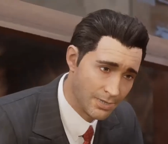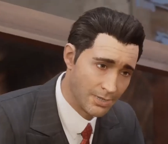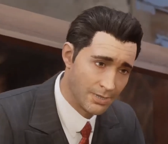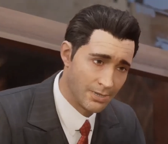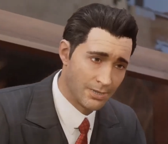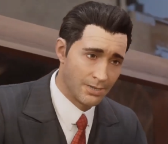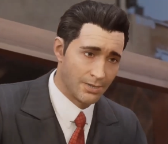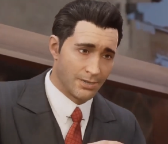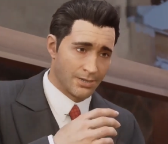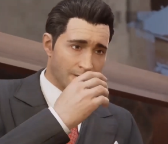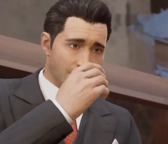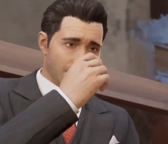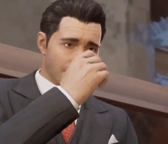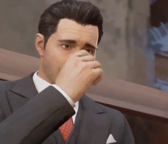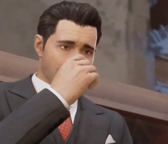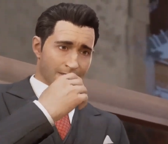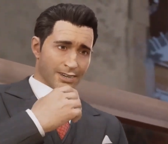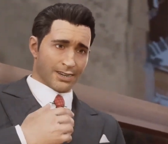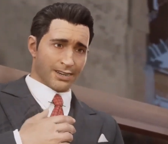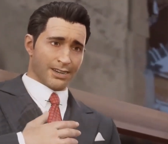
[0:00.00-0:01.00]

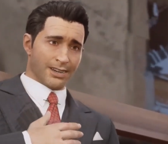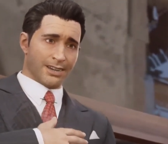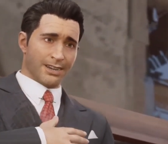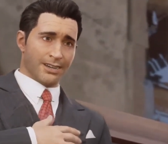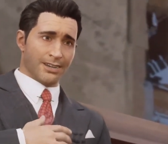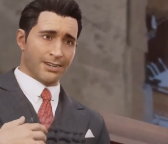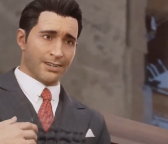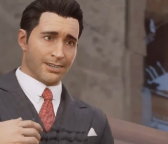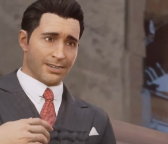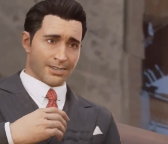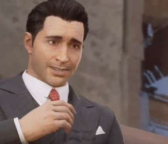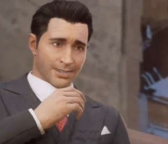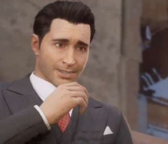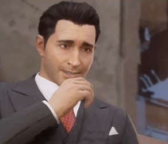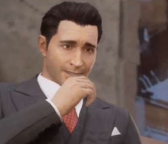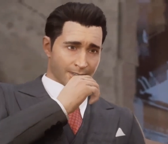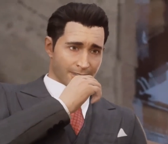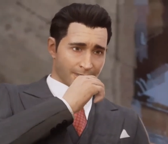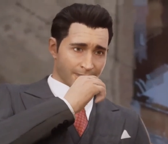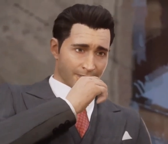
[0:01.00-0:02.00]

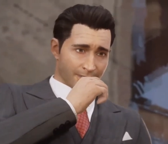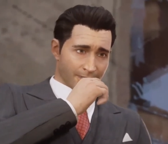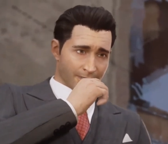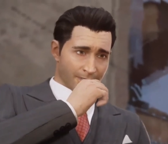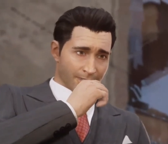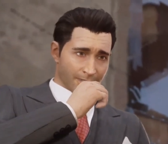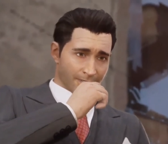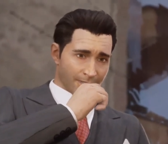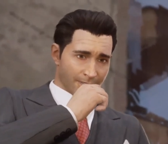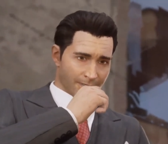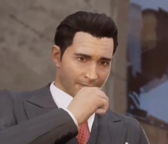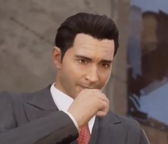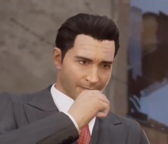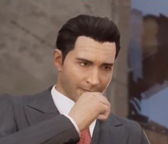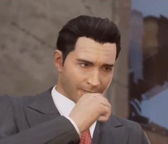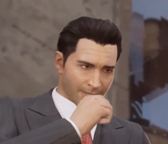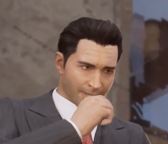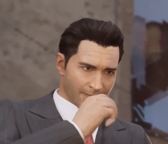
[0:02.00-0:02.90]
No one is speaking in this clip.